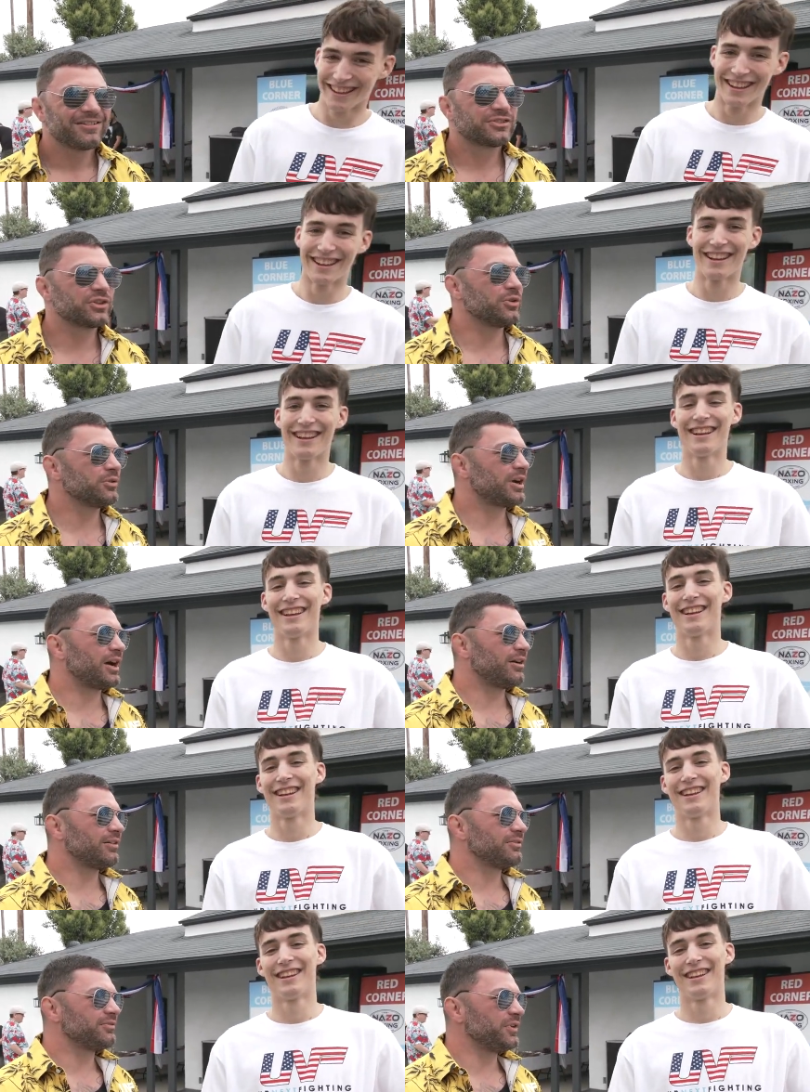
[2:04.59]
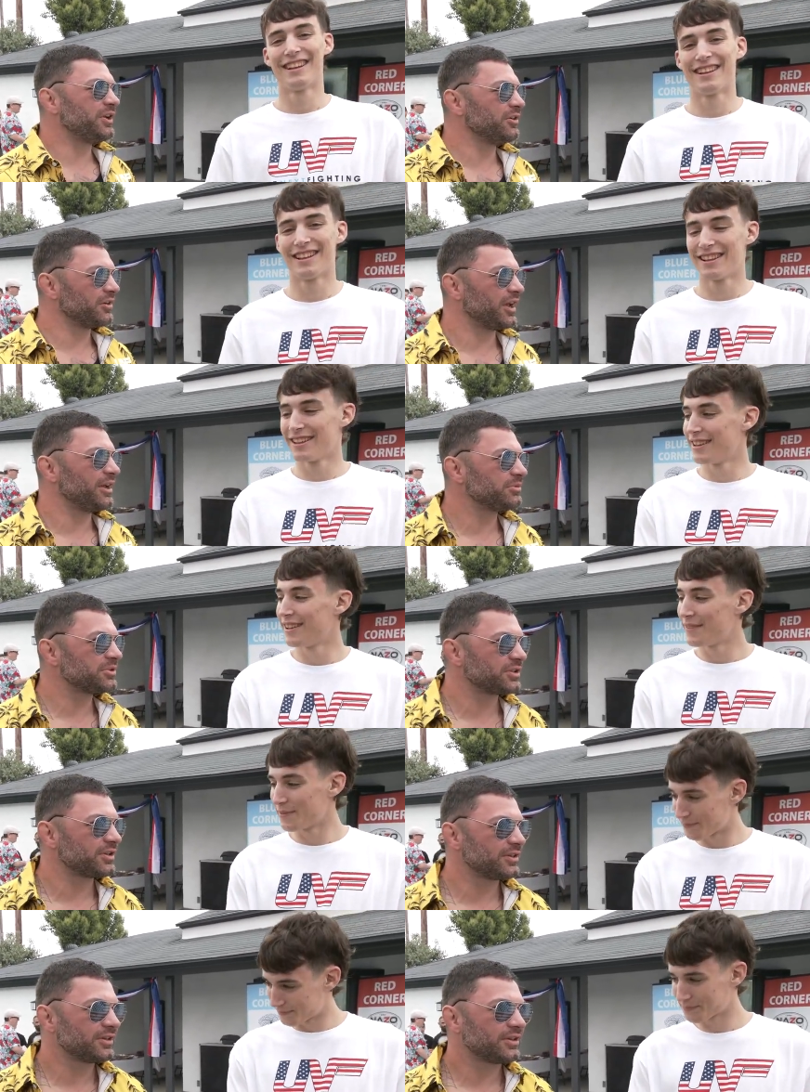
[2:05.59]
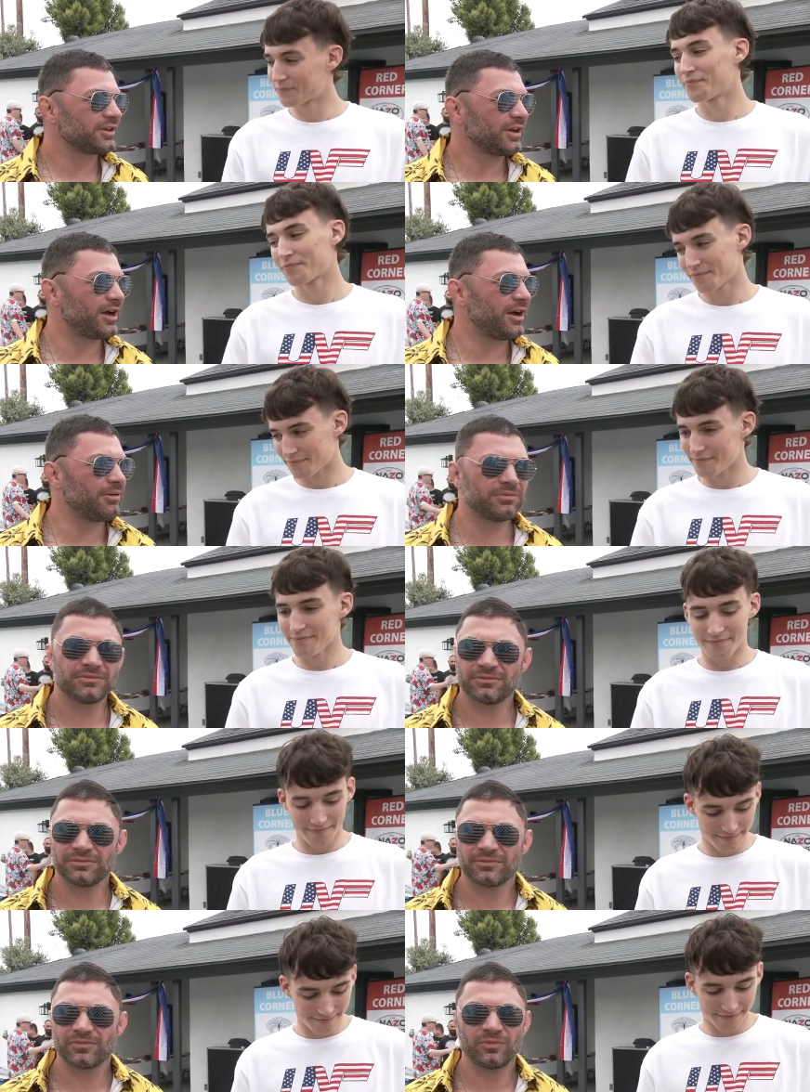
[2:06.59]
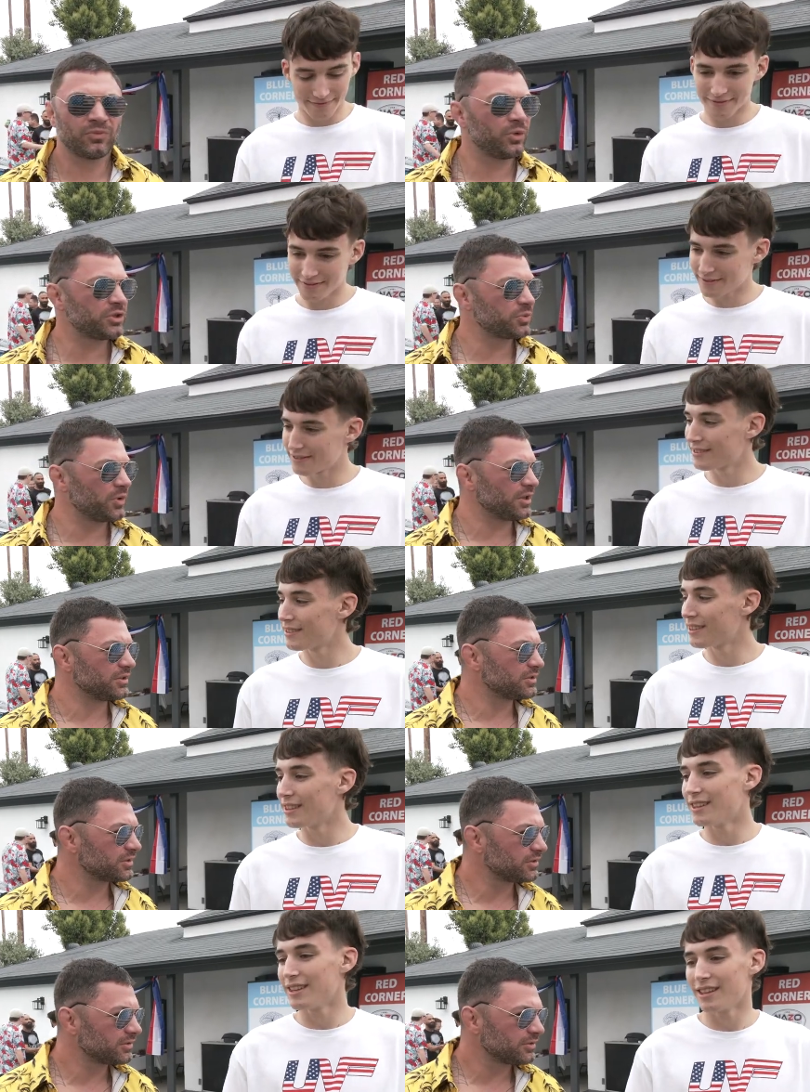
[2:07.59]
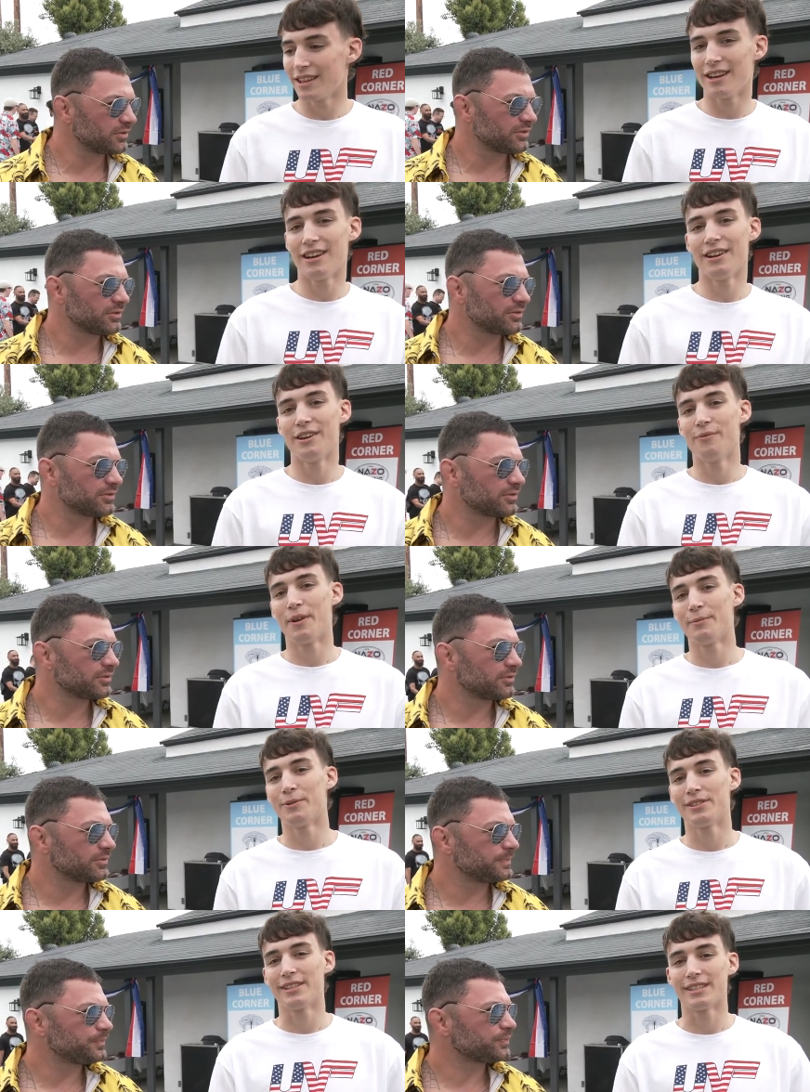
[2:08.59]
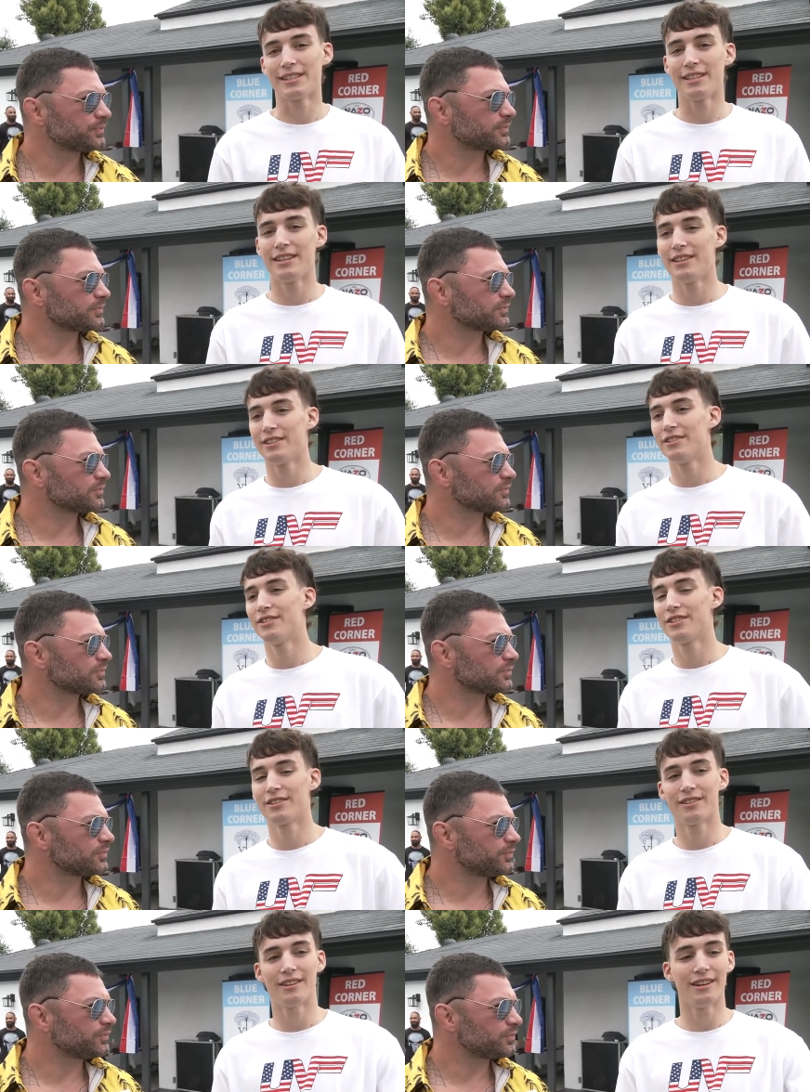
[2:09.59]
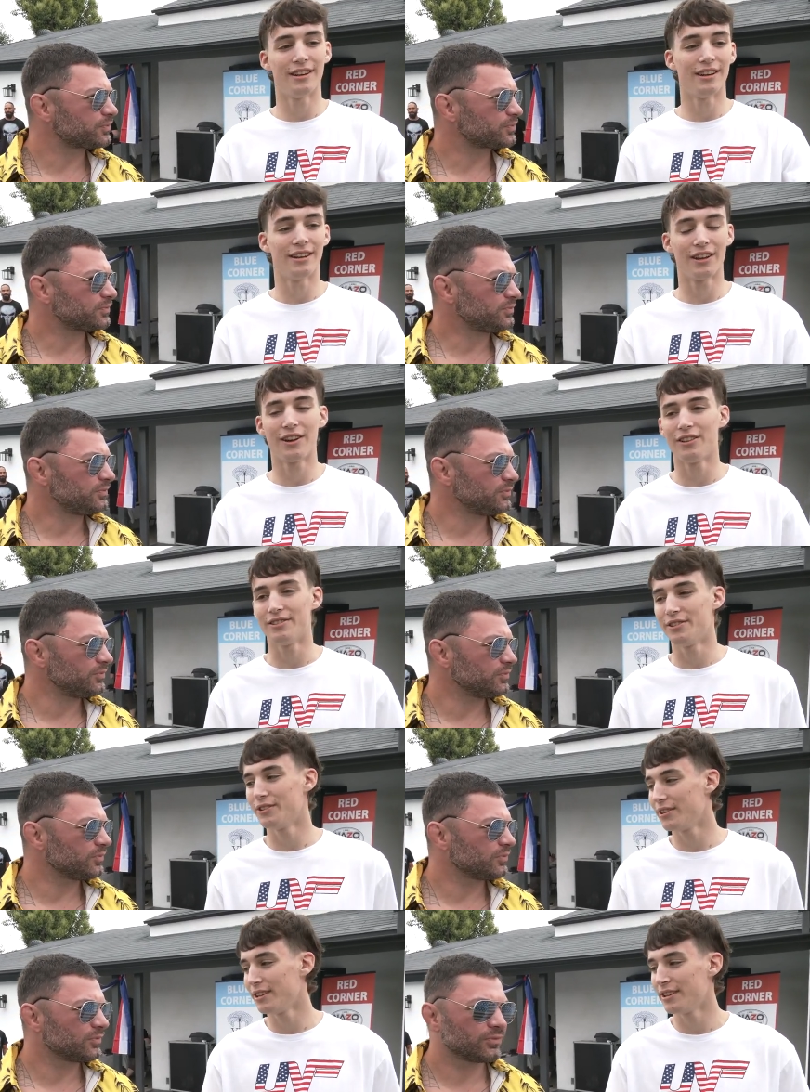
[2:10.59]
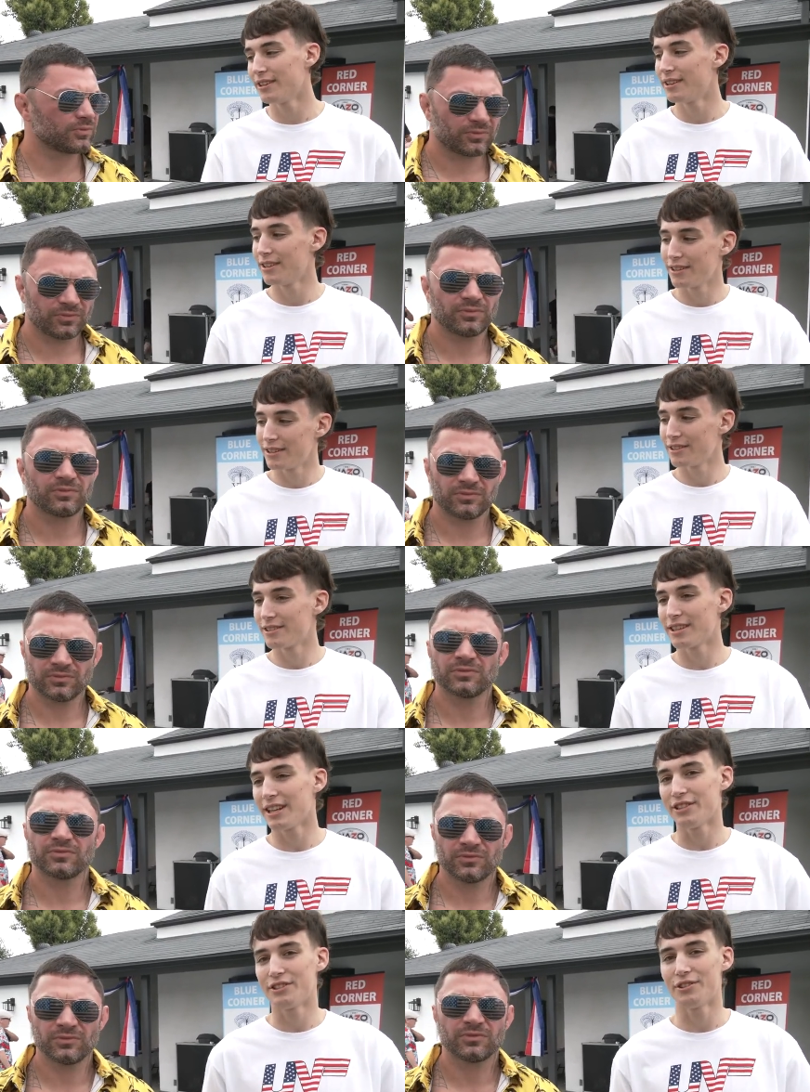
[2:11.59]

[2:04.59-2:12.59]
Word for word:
Speaker 1: so, uh, video games.
Speaker 2: Um, which ones? Uh, Rainbow Six Siege, uh, Call of Duty. It's any